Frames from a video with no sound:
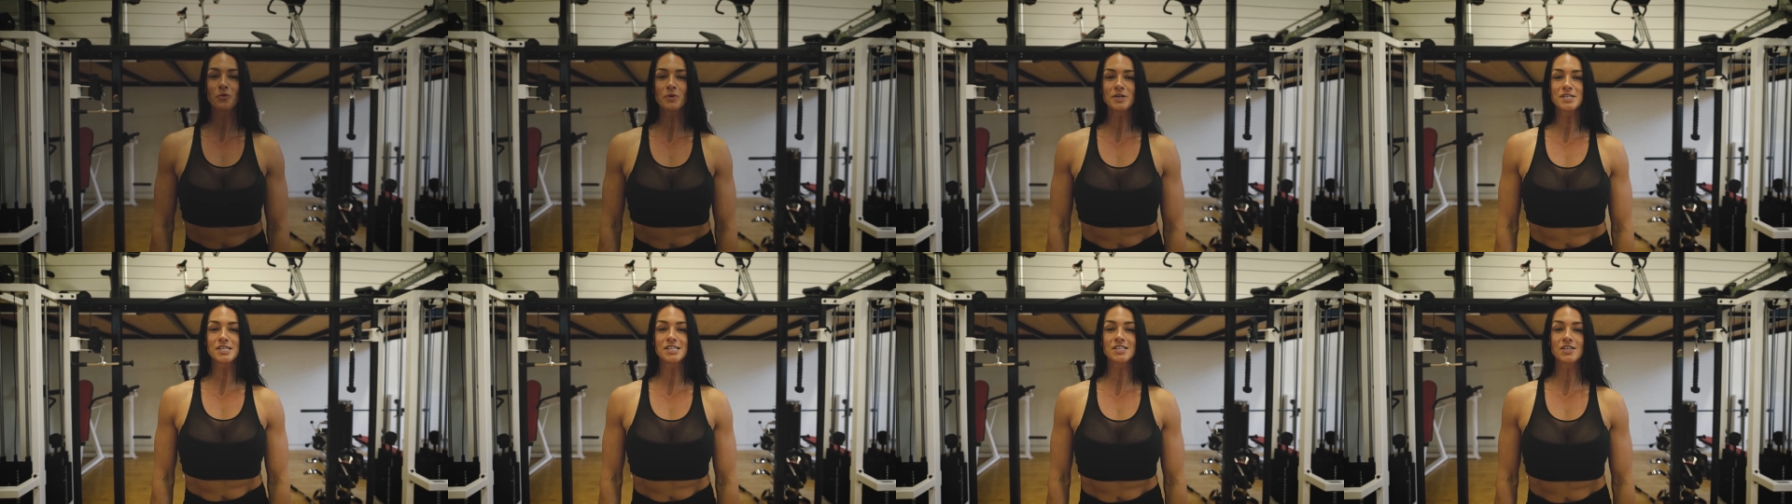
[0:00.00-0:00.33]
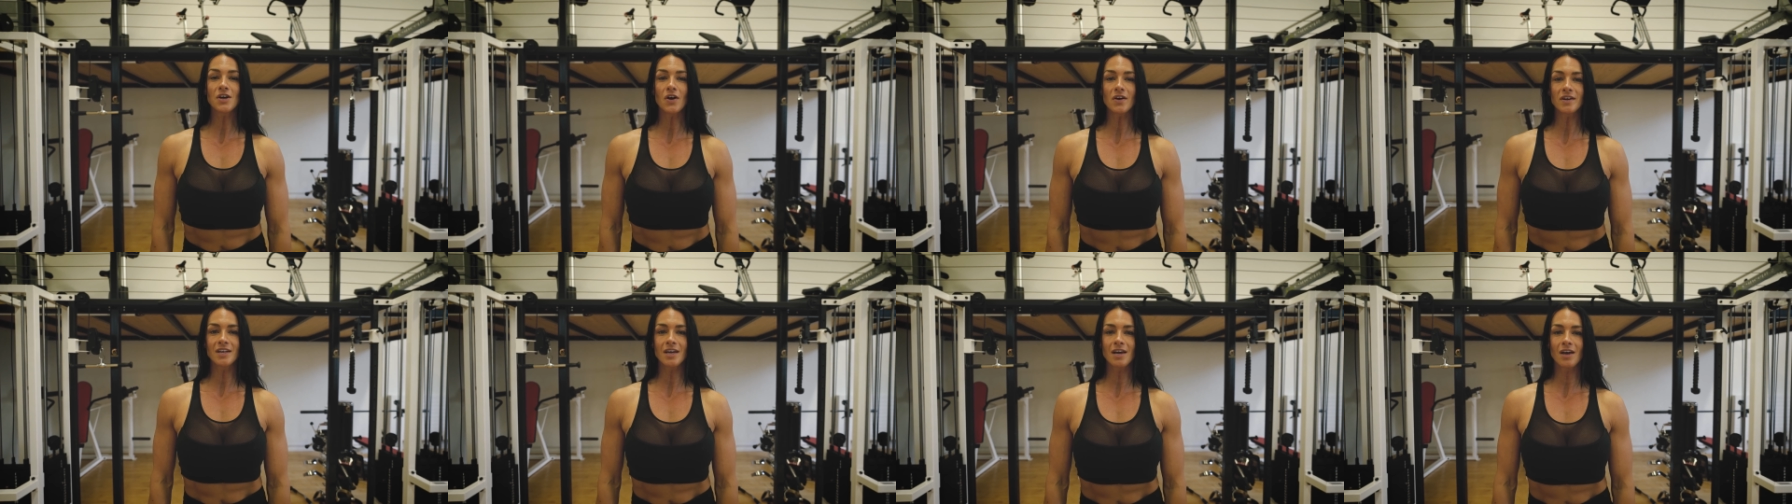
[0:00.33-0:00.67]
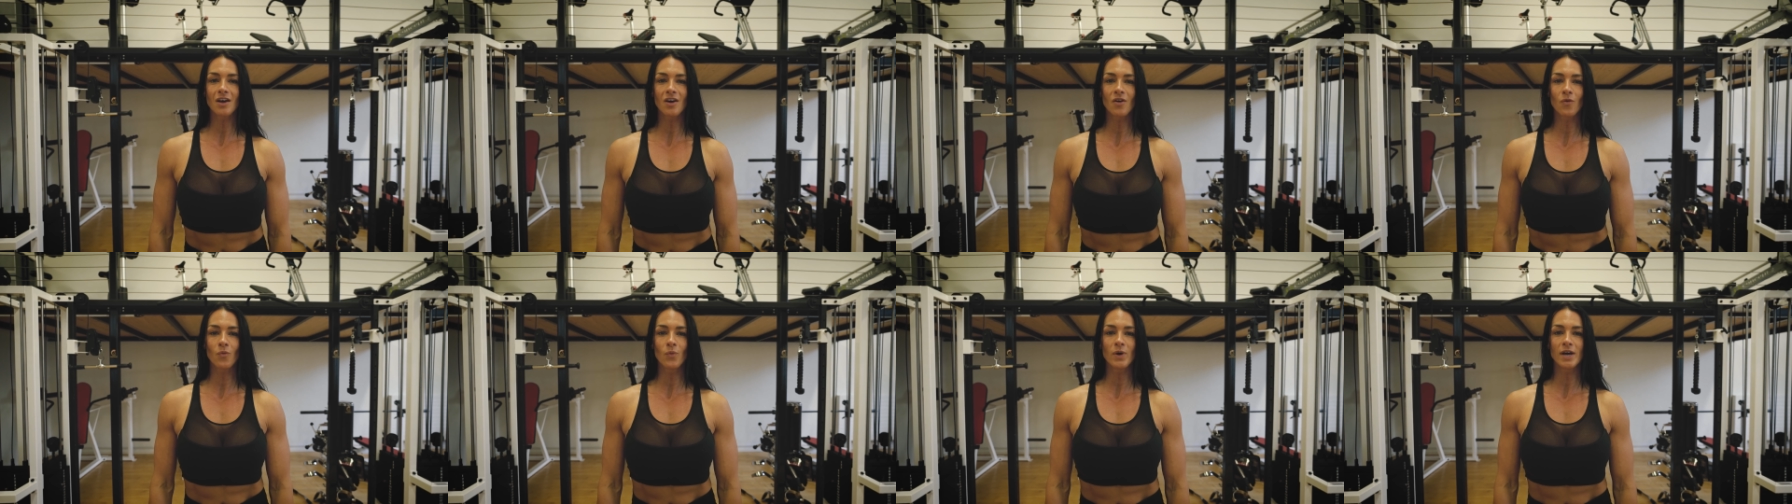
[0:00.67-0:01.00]
we're
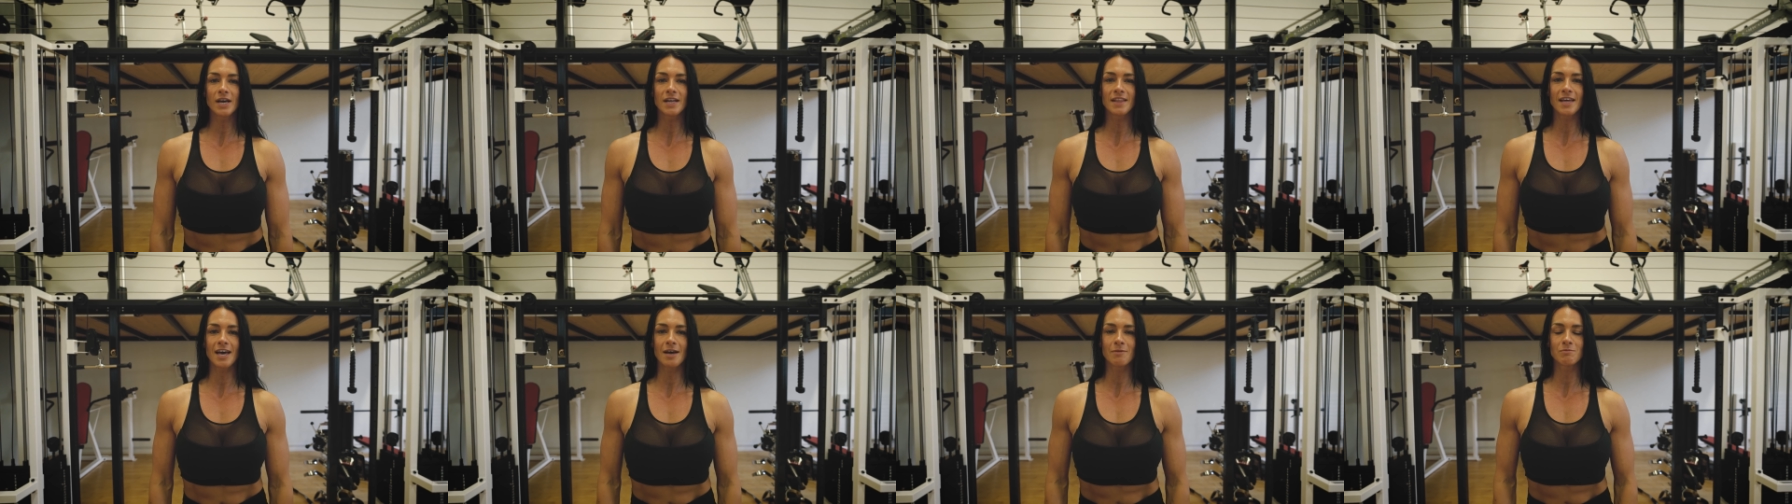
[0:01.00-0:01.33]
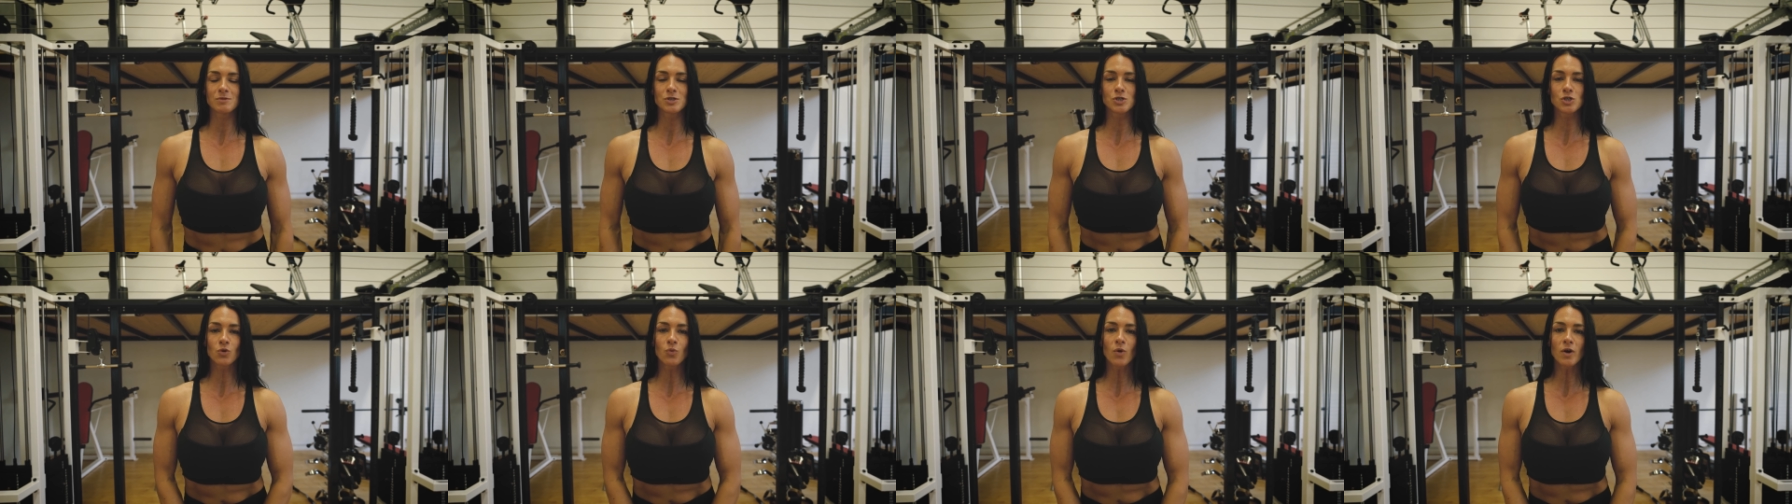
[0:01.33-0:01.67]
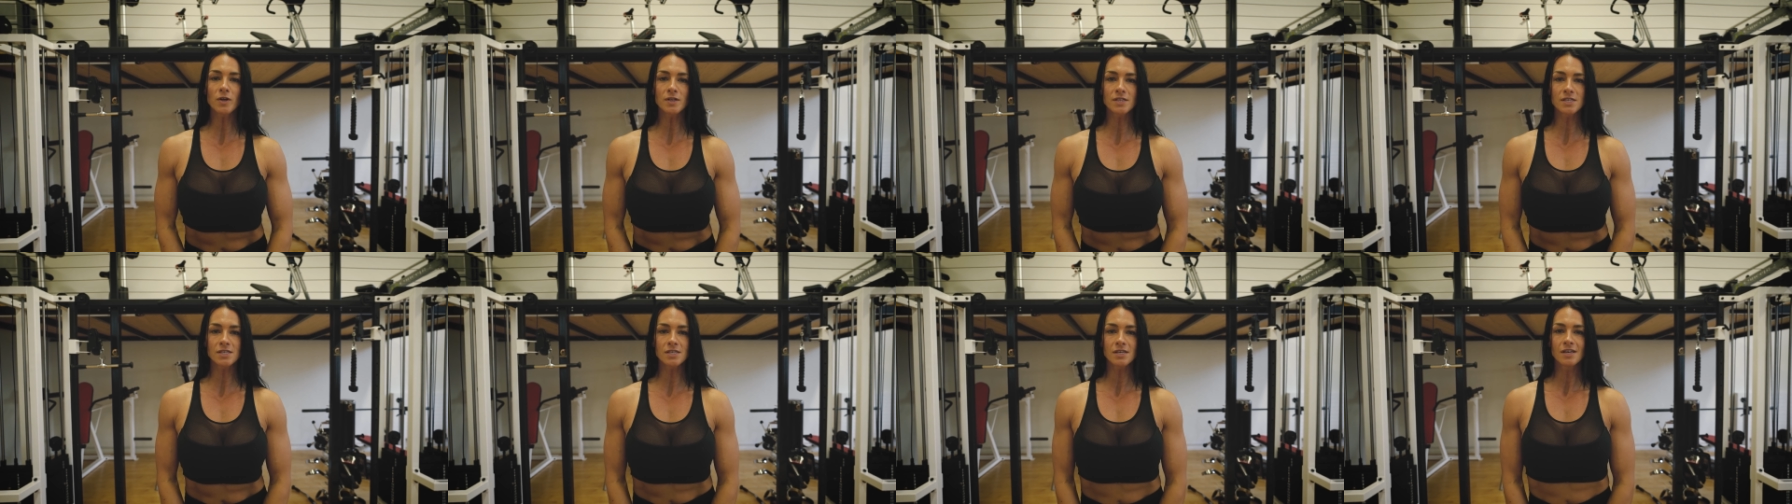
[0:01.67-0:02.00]
starting with
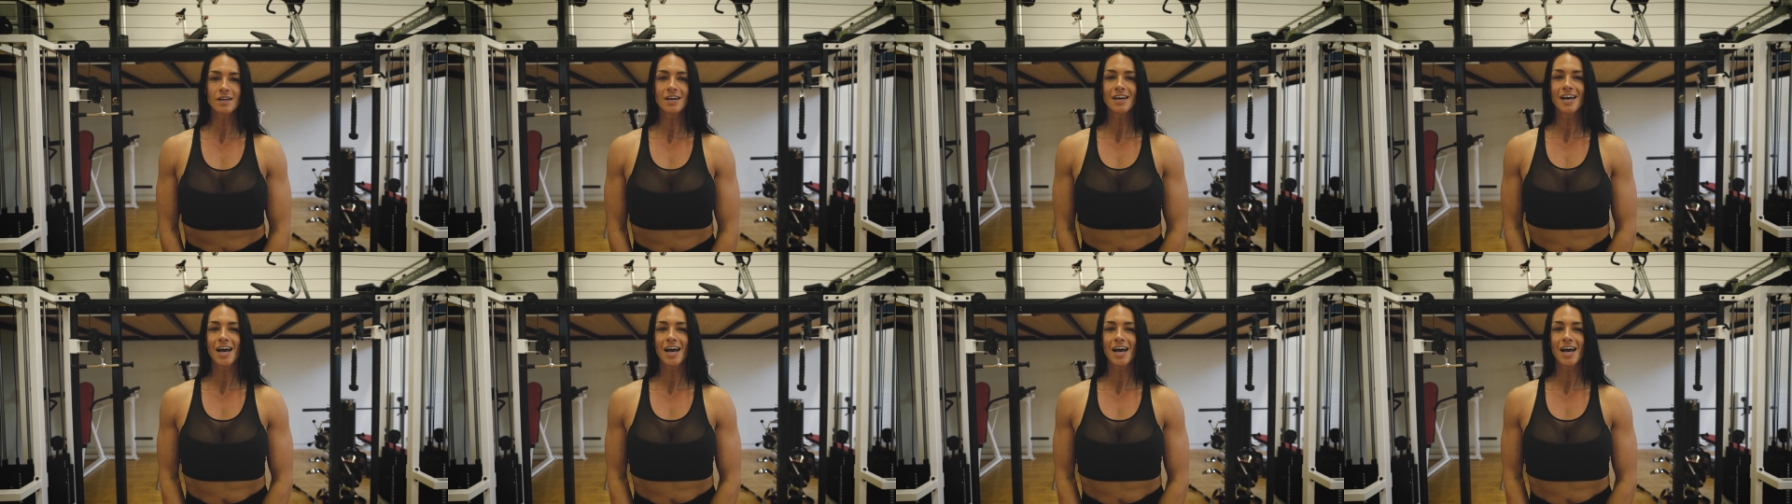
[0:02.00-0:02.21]
squats.